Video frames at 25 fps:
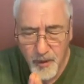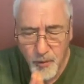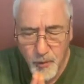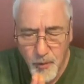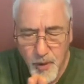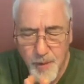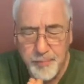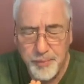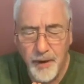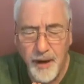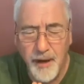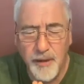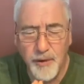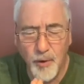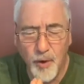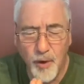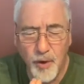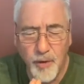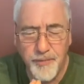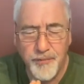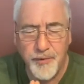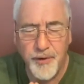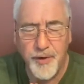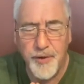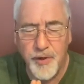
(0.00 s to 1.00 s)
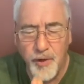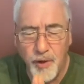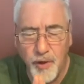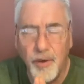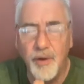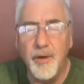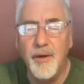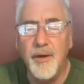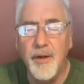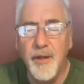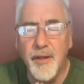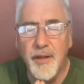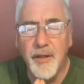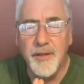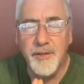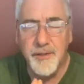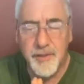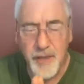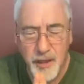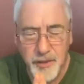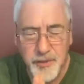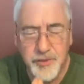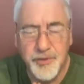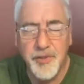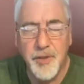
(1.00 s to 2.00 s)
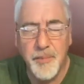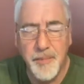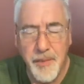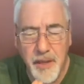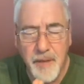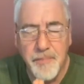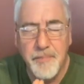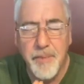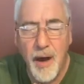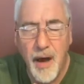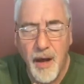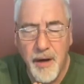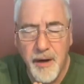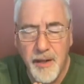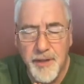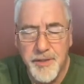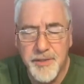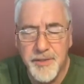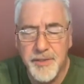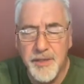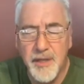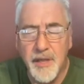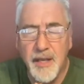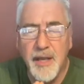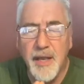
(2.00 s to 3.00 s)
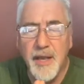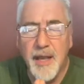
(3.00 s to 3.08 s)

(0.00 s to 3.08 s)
We pray, Lord, for your touch to be upon us.